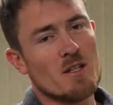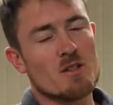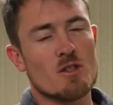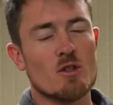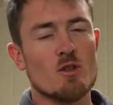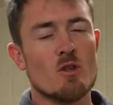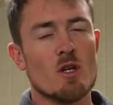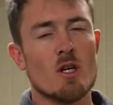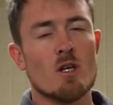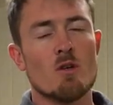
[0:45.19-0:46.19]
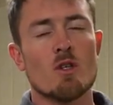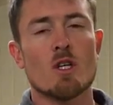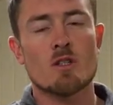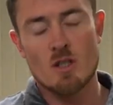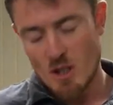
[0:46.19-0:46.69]
So you
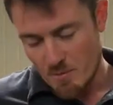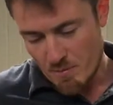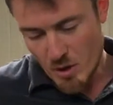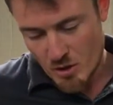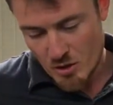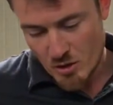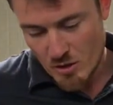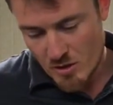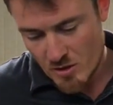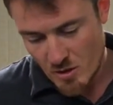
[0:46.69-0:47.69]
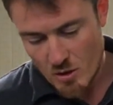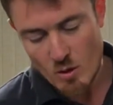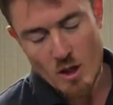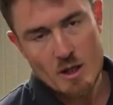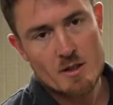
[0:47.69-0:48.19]
got the hip muscles, the
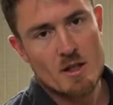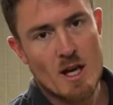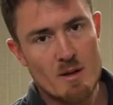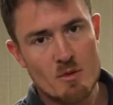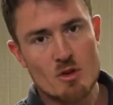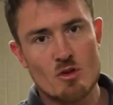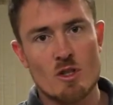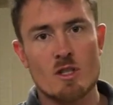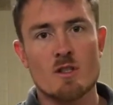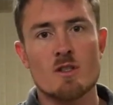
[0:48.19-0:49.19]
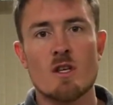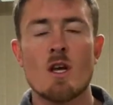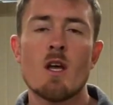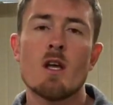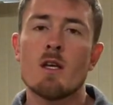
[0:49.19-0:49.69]
quads, hamstrings.
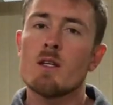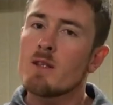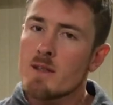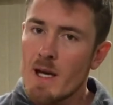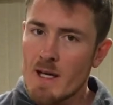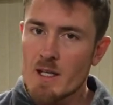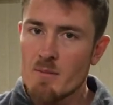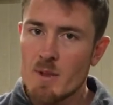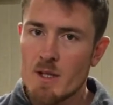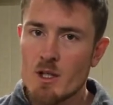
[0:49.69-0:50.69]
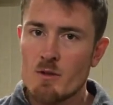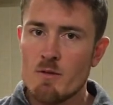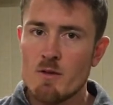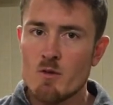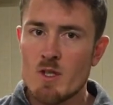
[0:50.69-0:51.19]
That can be enough
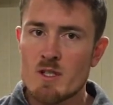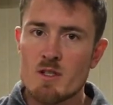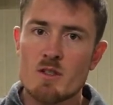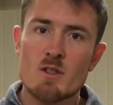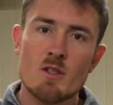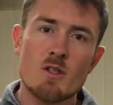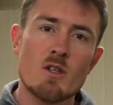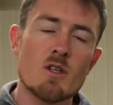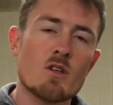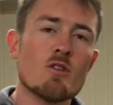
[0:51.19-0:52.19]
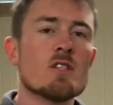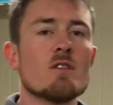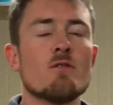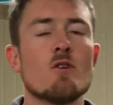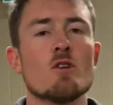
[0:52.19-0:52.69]
of a reason to increase the
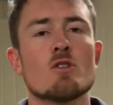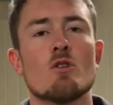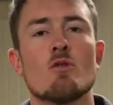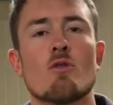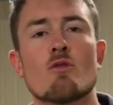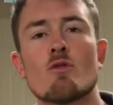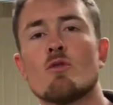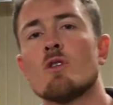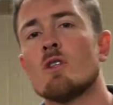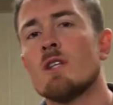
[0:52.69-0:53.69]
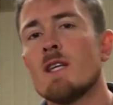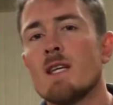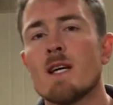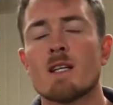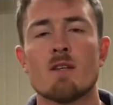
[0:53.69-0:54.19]
force going through the
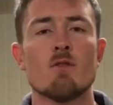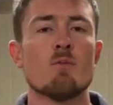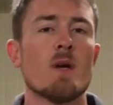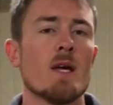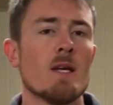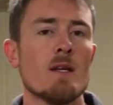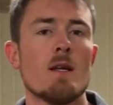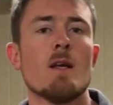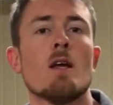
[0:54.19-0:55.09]
knee and give you pain.